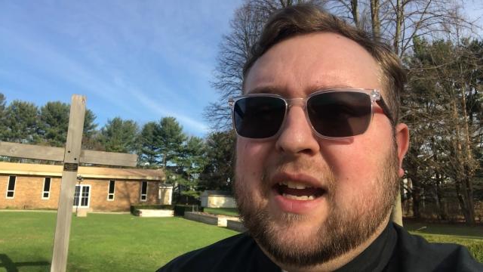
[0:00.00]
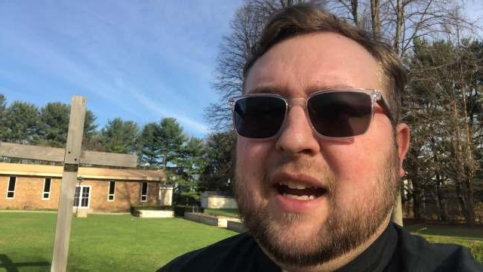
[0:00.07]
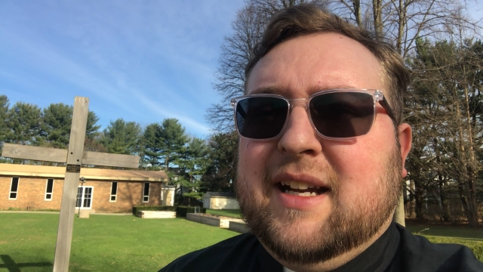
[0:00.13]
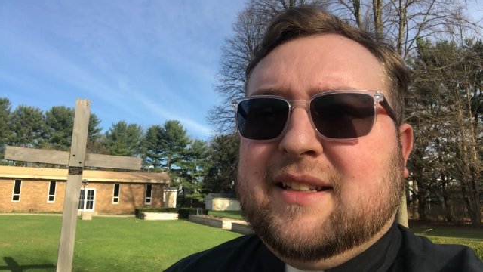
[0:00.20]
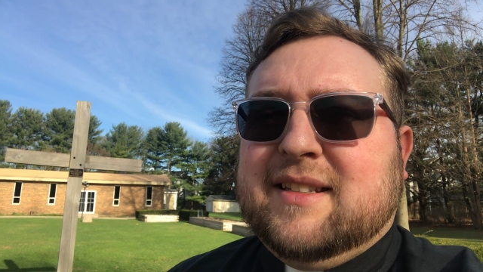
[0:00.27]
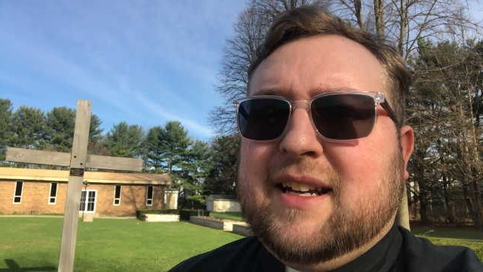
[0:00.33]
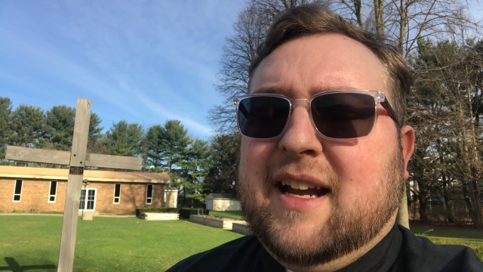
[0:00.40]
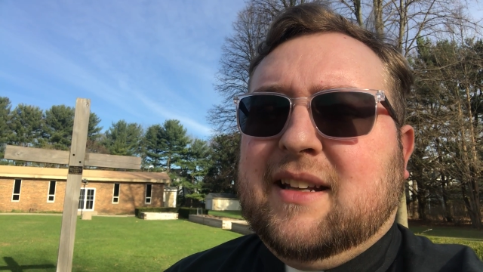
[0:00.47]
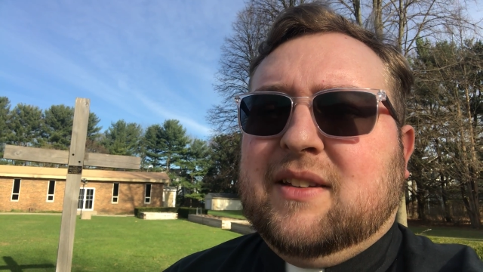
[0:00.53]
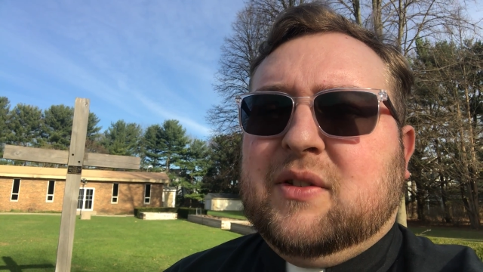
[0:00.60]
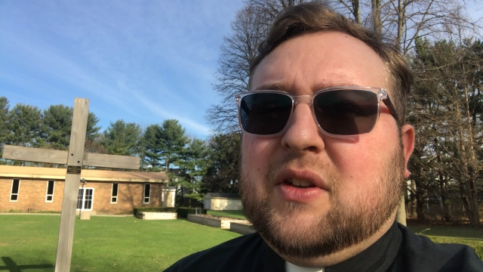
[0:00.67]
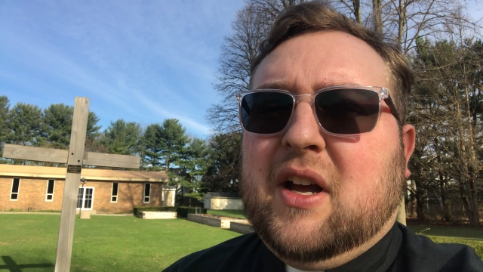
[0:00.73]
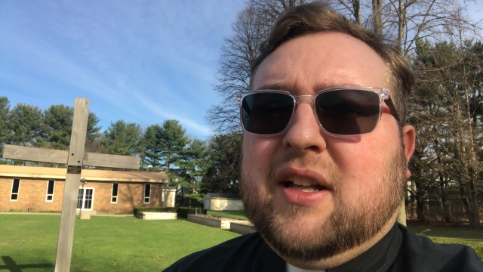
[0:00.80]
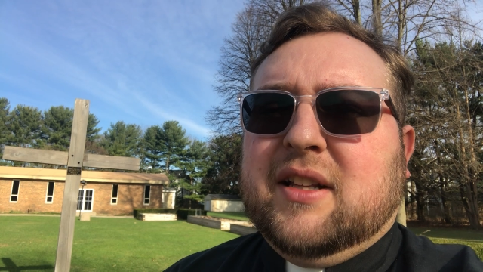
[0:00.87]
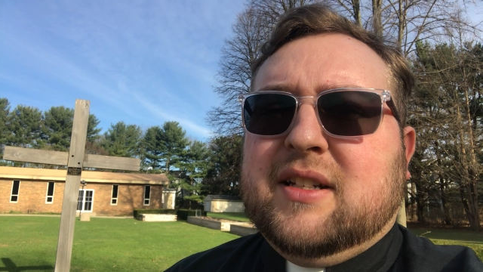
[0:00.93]
It stands
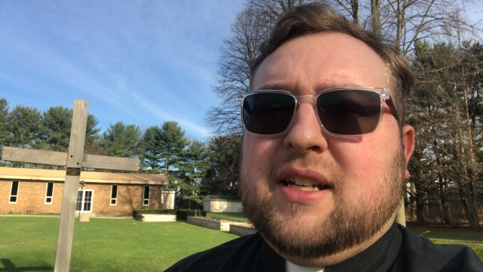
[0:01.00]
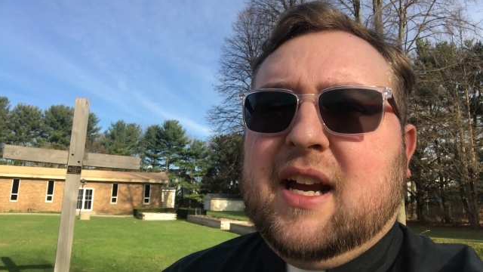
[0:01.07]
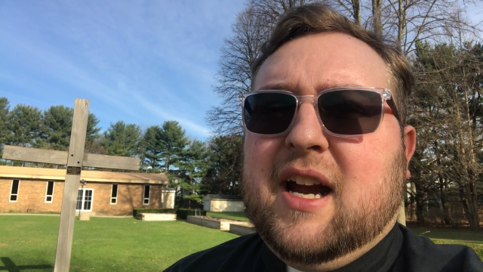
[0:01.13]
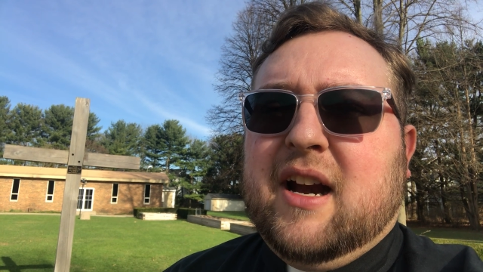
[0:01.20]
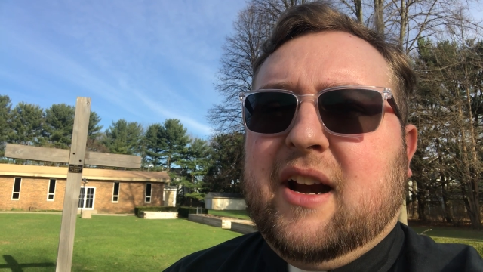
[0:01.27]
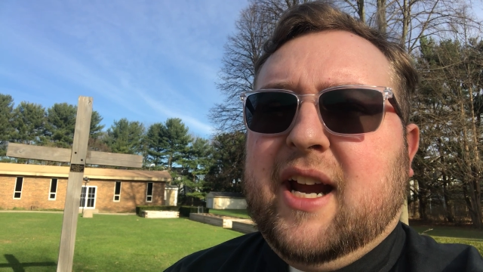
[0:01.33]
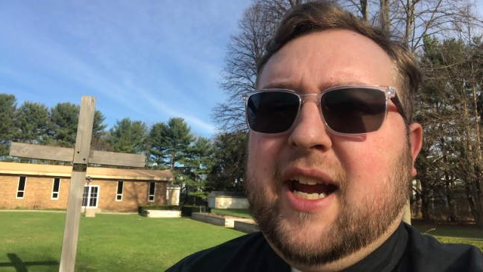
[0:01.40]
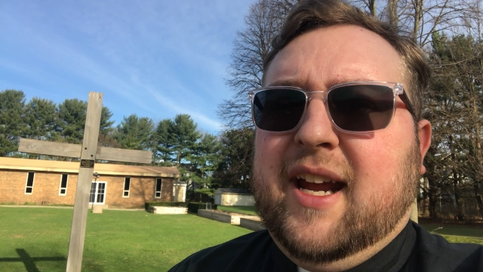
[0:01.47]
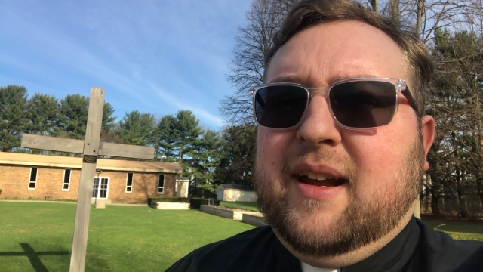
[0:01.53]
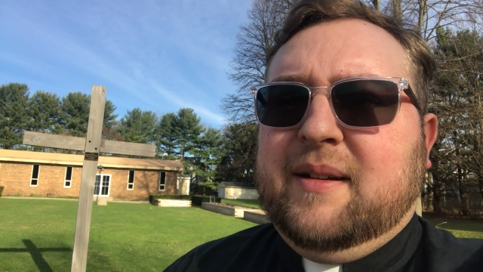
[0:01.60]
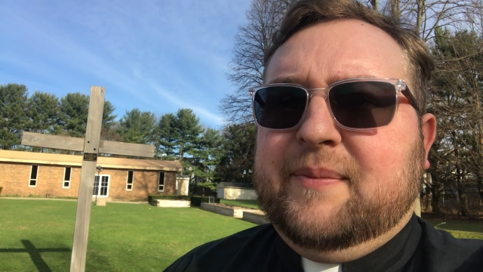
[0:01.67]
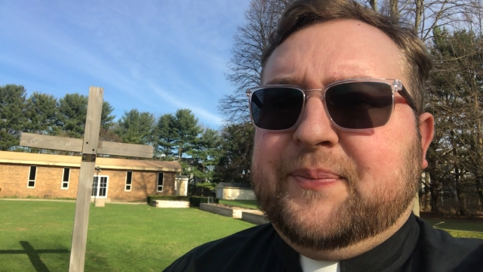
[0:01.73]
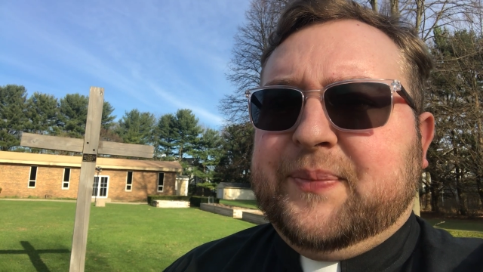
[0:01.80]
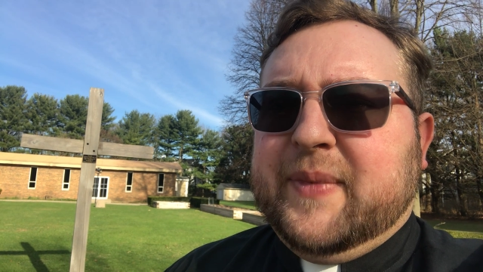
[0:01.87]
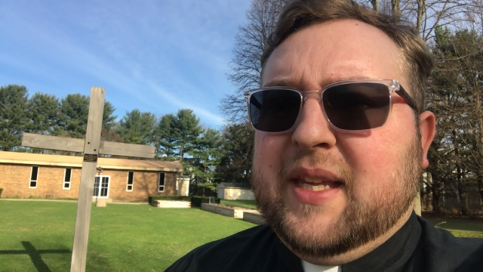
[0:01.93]
solitary.
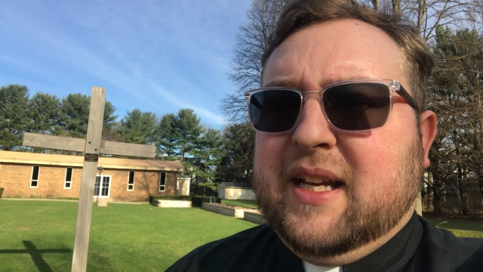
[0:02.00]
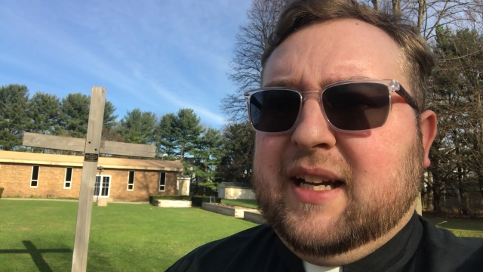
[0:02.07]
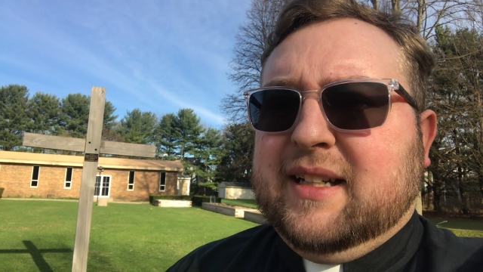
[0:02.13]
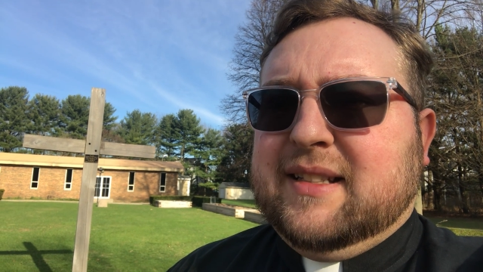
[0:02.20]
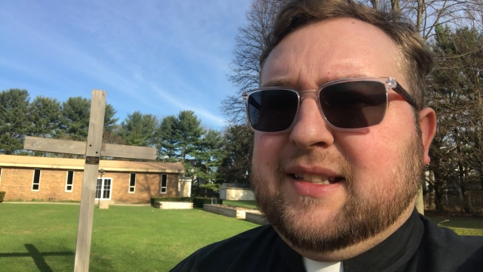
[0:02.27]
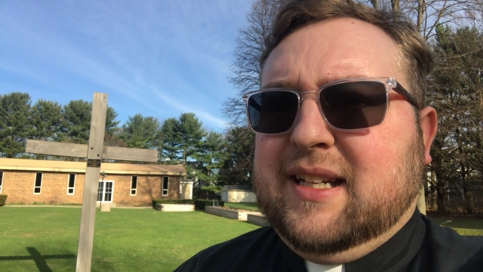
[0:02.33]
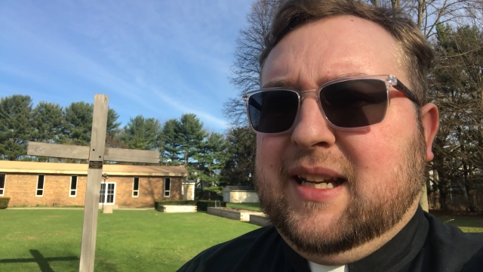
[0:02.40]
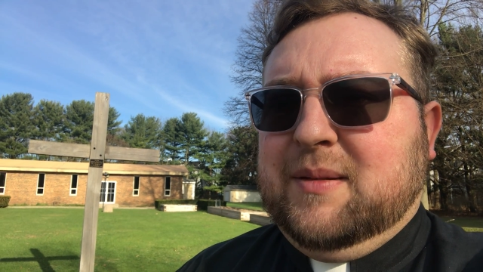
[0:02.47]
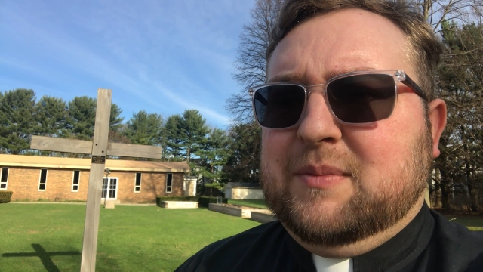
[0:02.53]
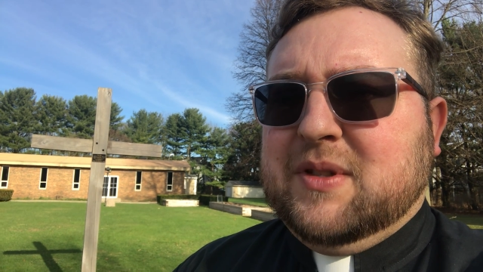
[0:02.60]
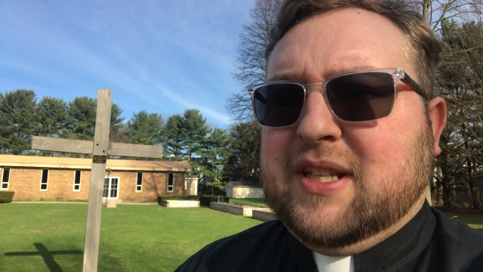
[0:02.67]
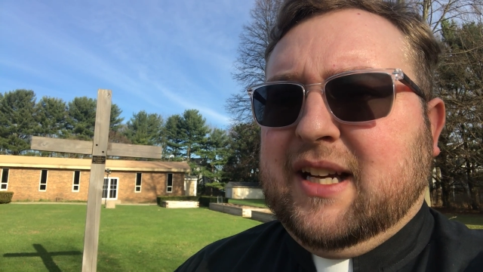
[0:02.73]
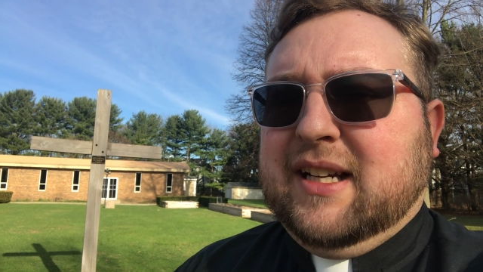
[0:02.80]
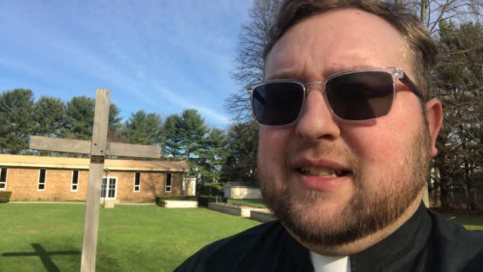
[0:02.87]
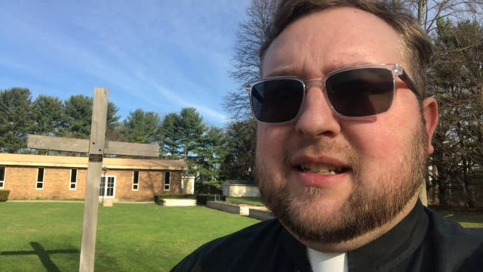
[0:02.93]
It
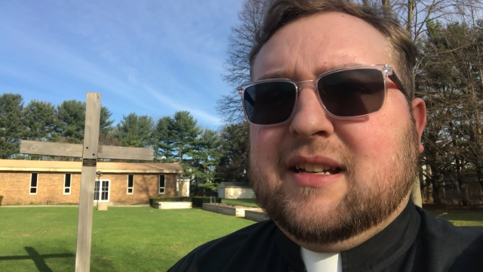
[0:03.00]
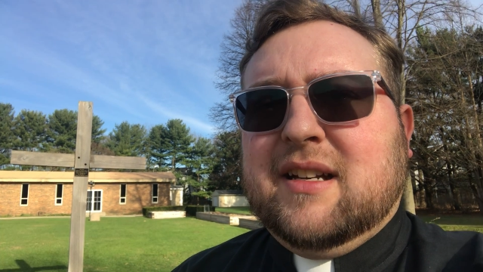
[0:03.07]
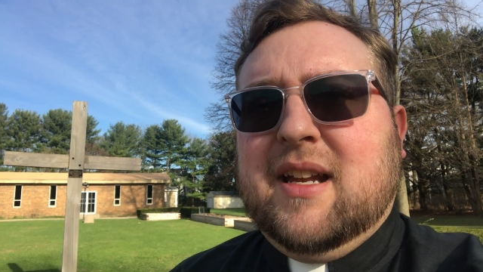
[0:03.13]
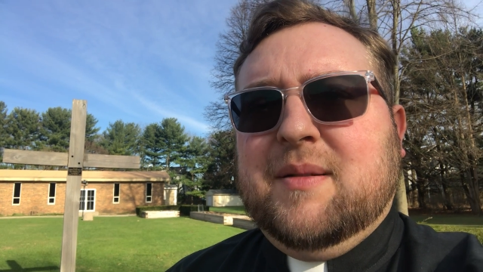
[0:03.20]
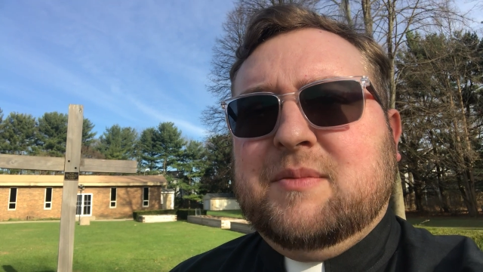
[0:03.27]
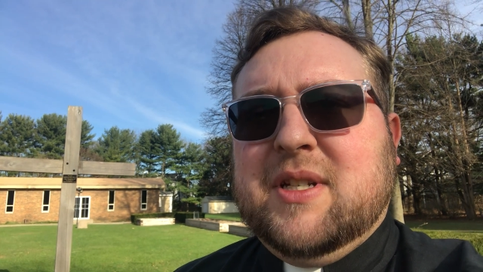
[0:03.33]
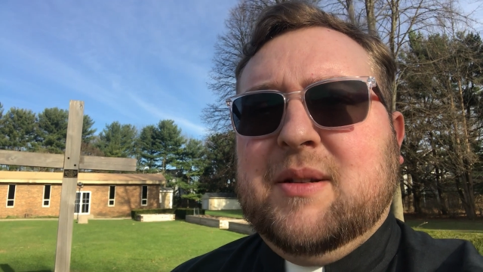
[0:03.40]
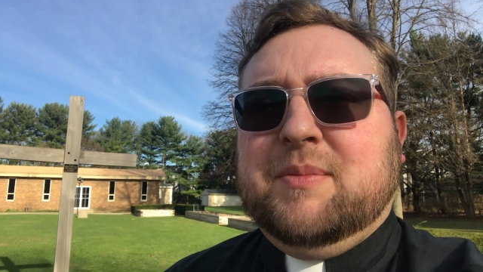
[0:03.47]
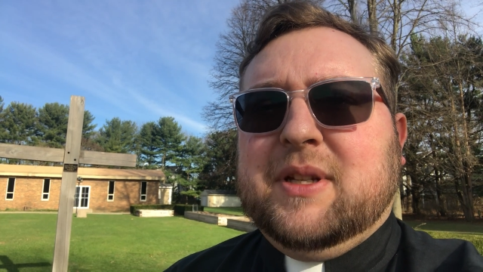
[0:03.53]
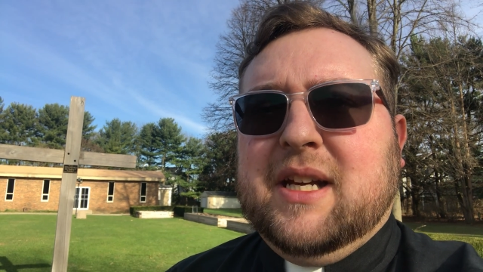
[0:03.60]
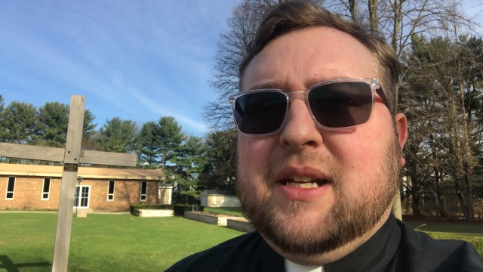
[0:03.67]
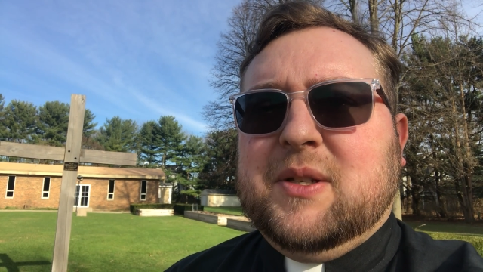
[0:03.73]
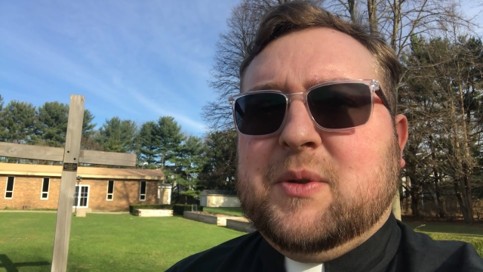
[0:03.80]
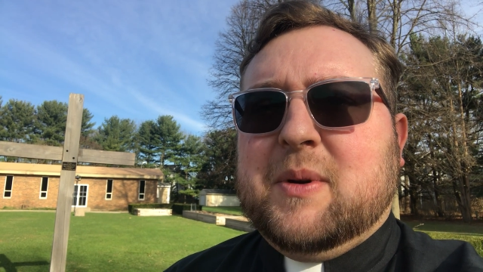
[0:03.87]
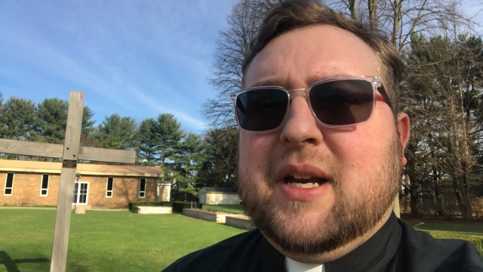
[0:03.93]
seems like it's in an empty
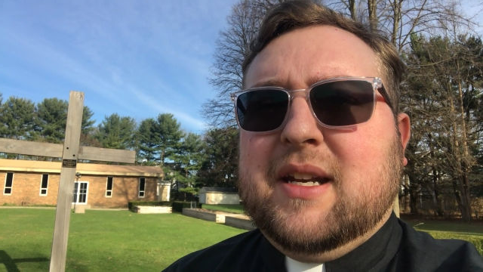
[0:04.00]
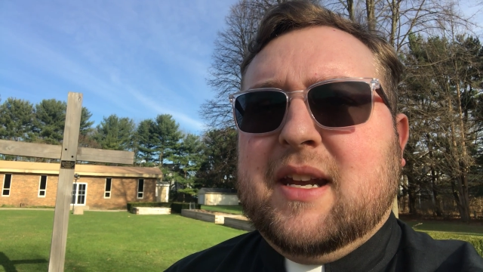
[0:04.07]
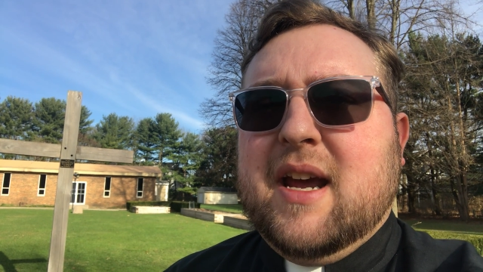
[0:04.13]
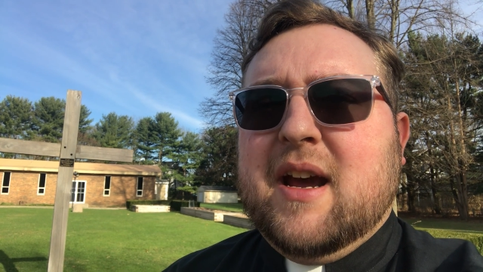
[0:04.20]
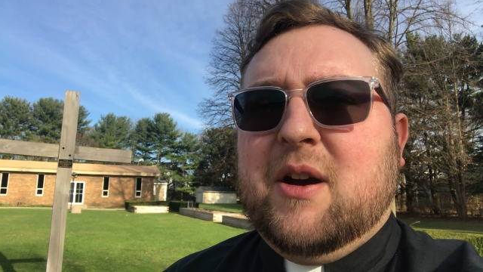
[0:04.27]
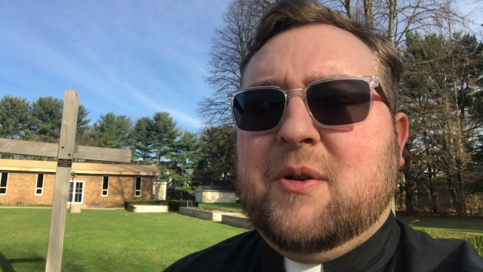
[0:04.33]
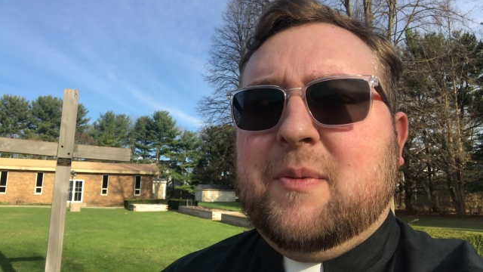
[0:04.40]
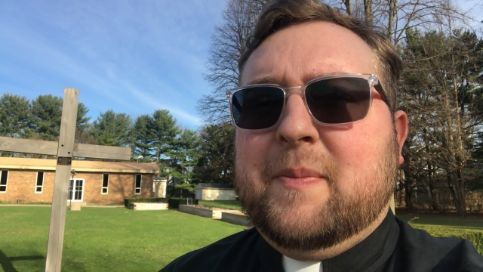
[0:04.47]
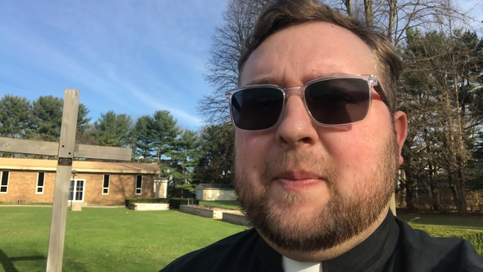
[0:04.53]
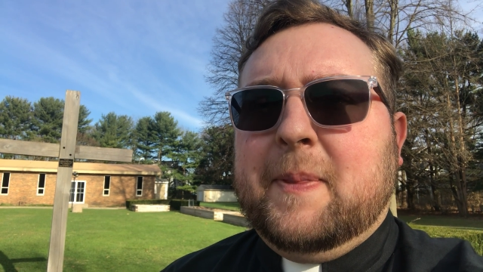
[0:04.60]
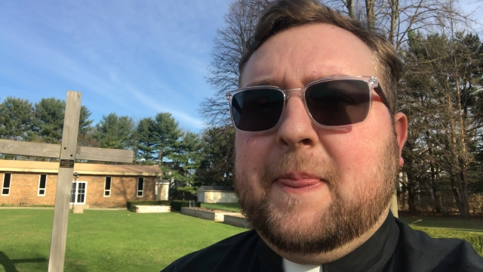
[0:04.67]
place right now.